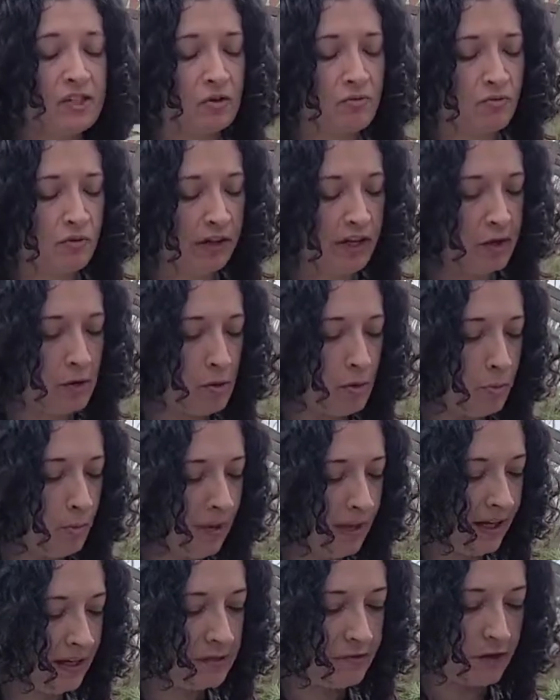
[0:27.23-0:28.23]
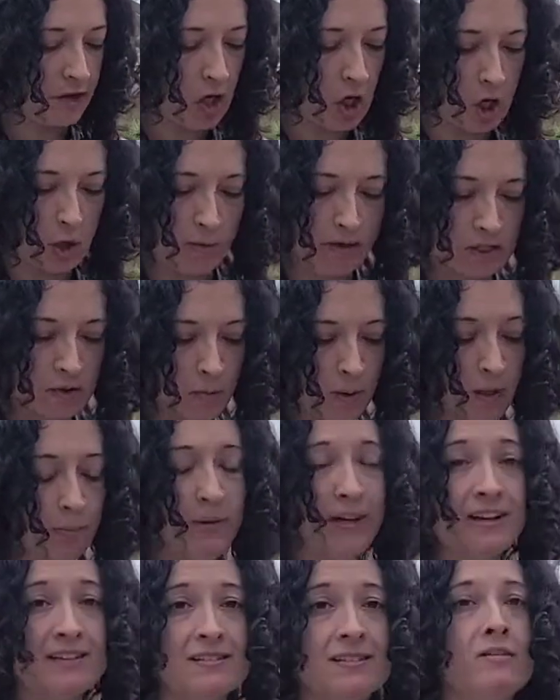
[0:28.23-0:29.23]
are really cool plants for the home as well
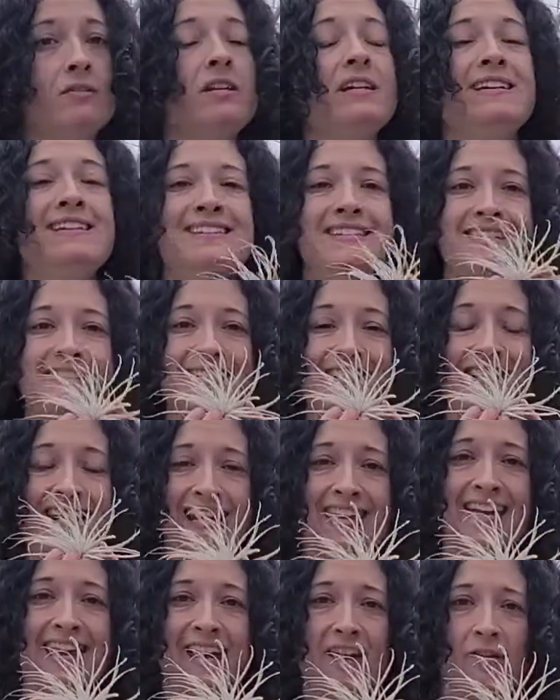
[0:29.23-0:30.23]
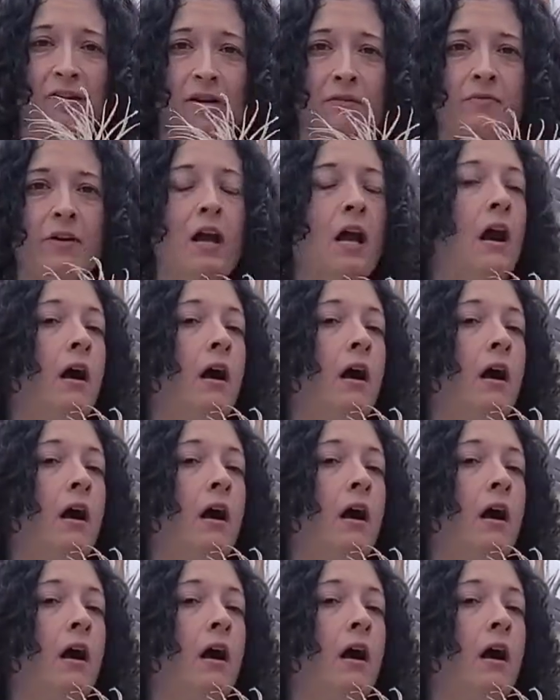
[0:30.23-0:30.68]
because they're easy to take care of.